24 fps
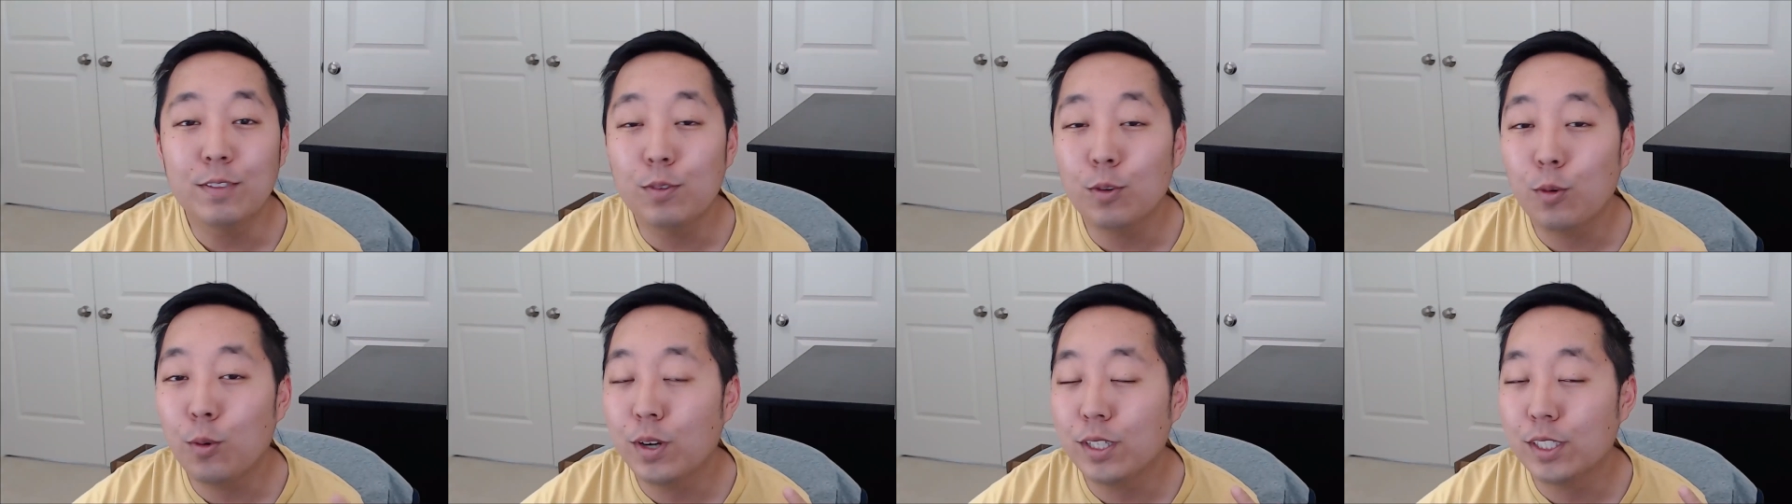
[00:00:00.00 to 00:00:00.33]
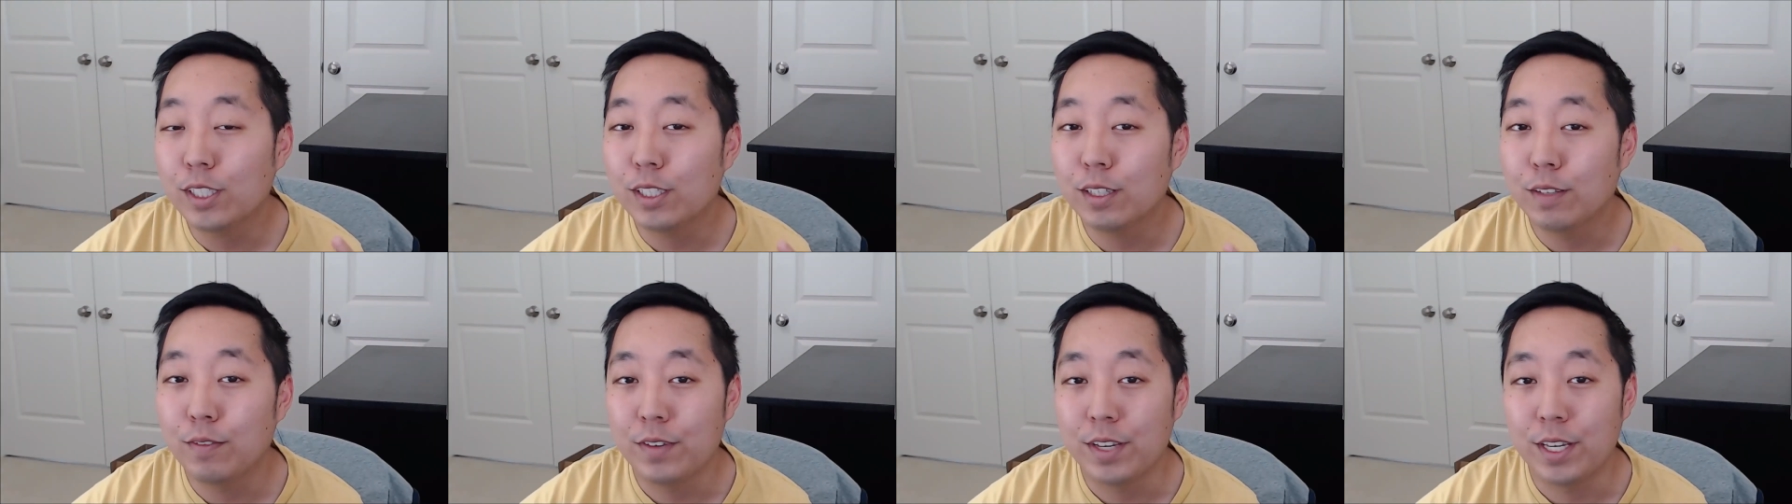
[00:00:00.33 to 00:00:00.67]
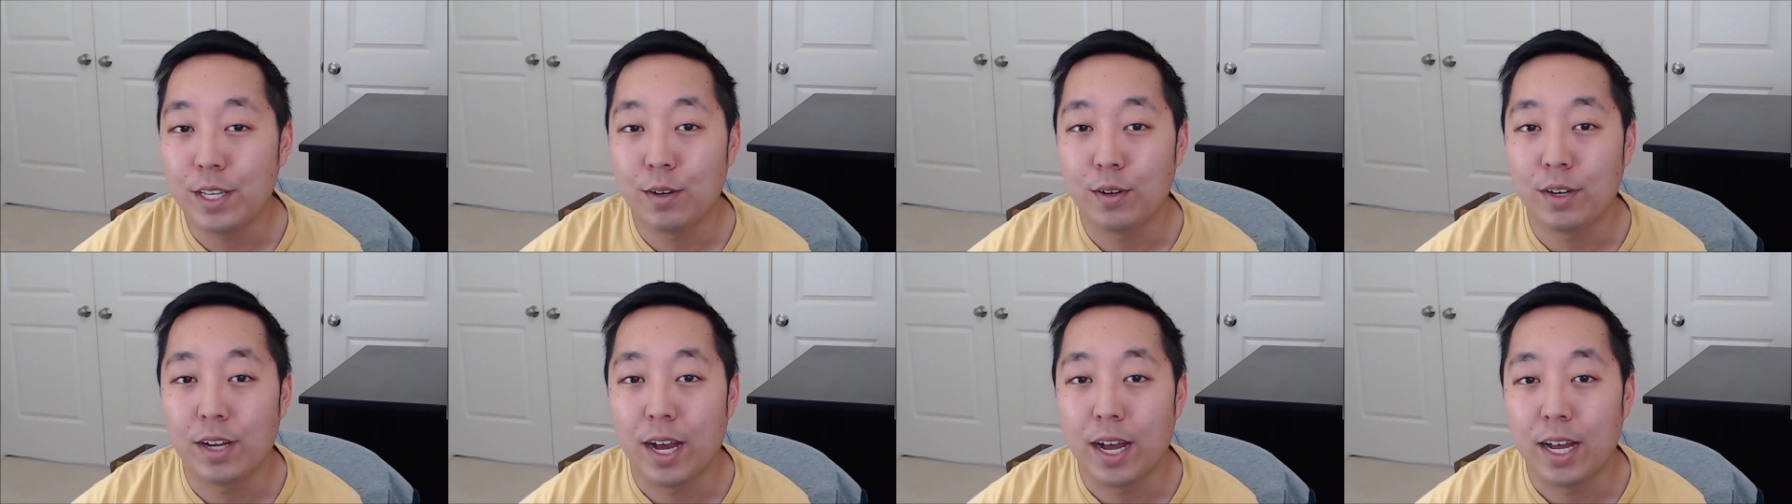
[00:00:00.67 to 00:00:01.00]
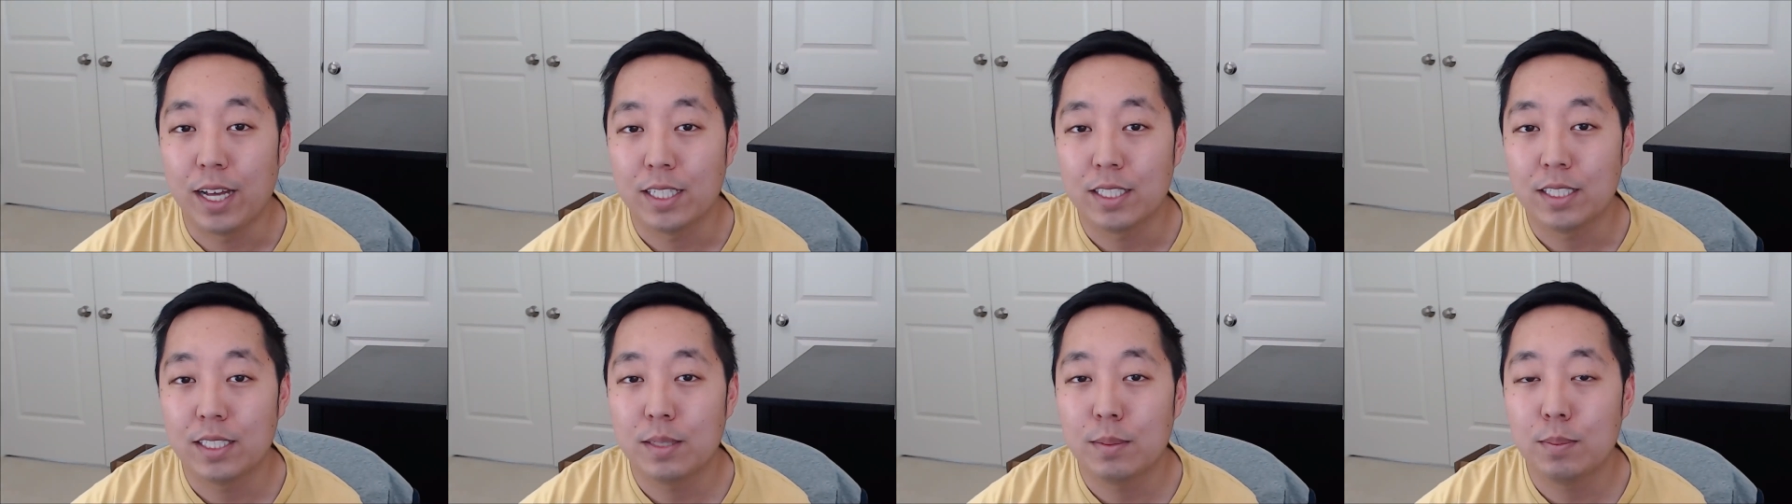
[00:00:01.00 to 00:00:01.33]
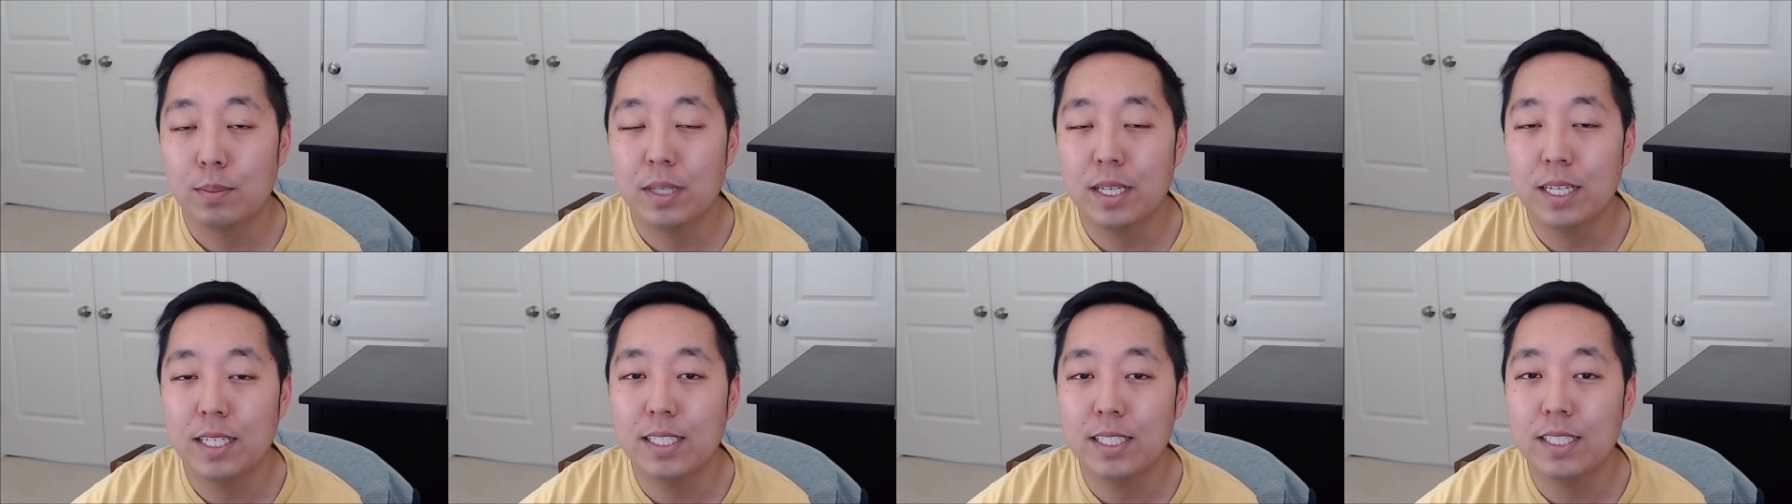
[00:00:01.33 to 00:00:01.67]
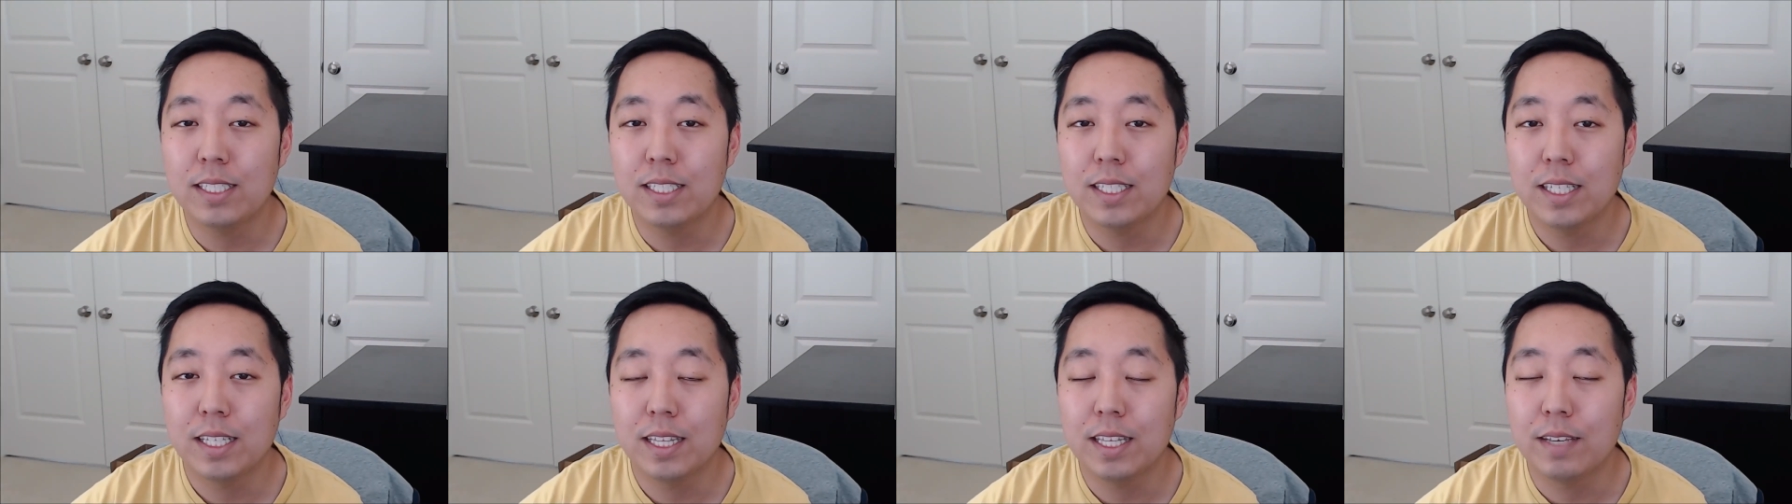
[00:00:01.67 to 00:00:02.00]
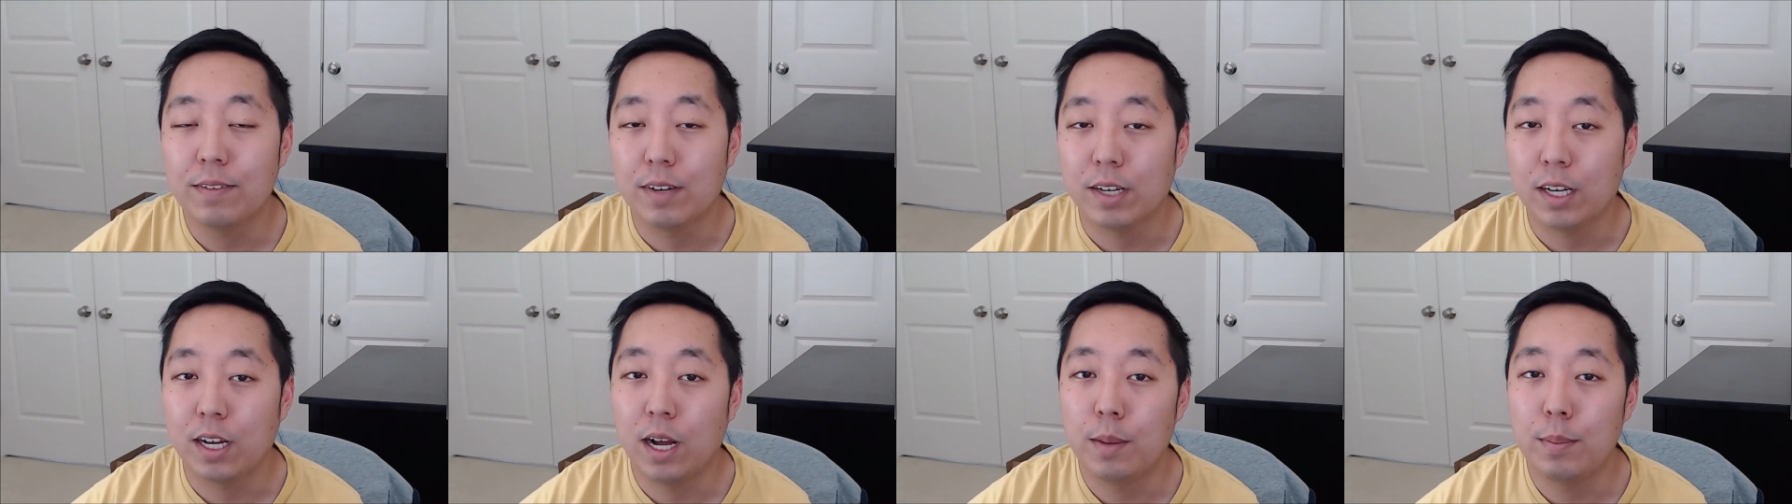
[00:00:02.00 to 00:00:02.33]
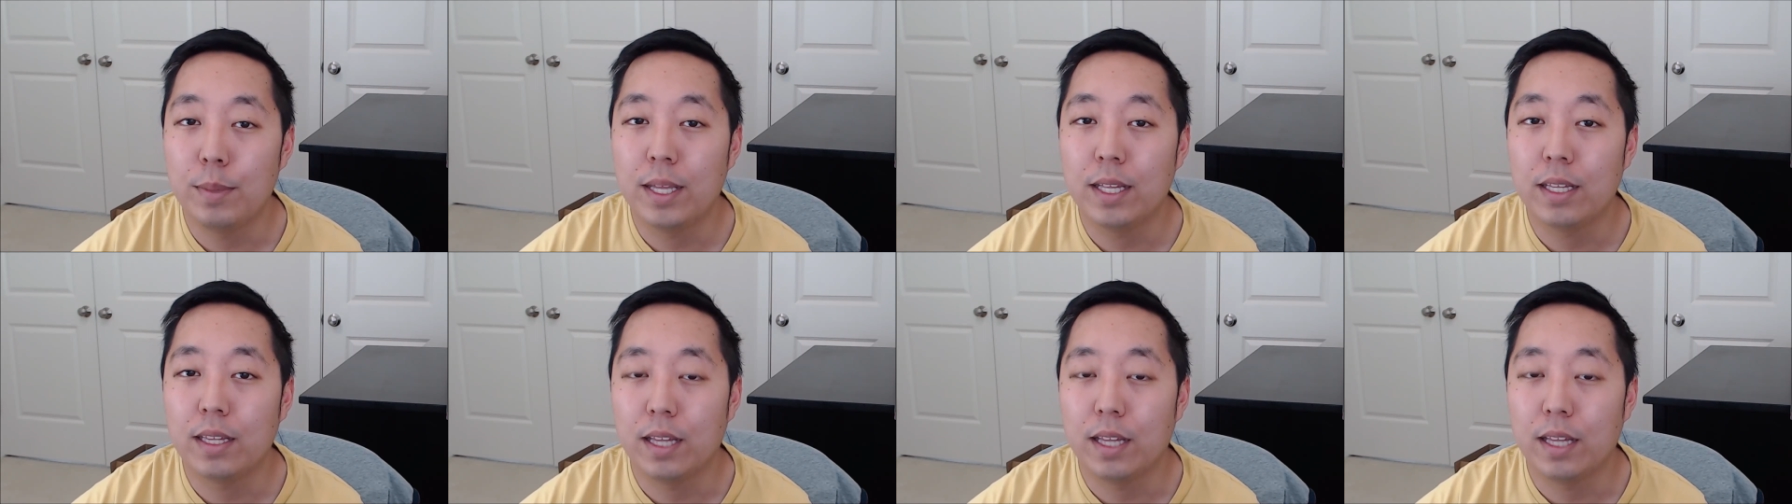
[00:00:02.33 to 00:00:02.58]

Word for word: watching the video, guys. Please leave a comment,